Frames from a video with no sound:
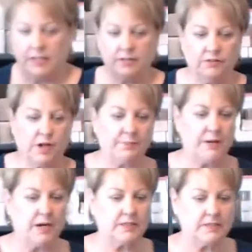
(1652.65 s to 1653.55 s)
You've got
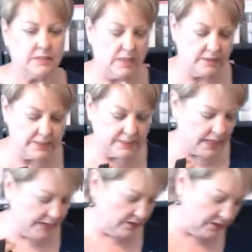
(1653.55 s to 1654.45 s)
pockets along the
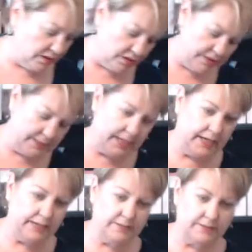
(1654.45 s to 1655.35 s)
side on all
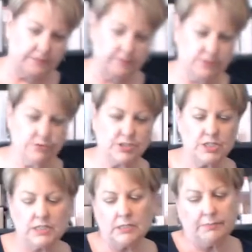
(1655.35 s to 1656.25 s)
sides,
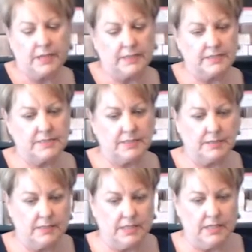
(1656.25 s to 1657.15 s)
stretchy little pockets
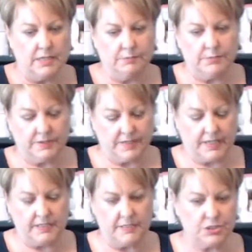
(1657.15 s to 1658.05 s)
to put
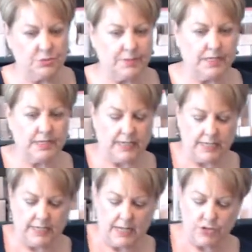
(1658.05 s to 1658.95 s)
things that you might
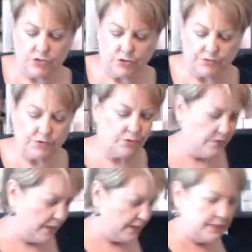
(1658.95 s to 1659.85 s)
need. So if
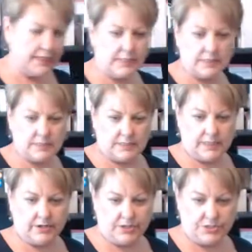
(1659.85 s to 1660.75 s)
you needed to
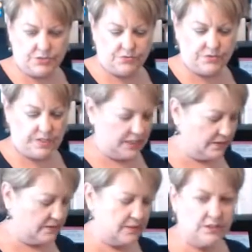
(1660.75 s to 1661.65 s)
carry 2
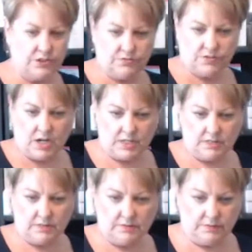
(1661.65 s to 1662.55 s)
things, you've got
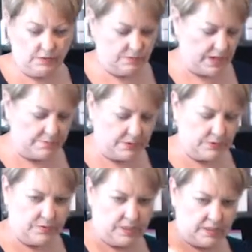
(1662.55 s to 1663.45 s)

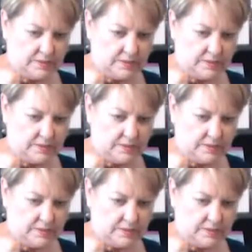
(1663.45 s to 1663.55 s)
both things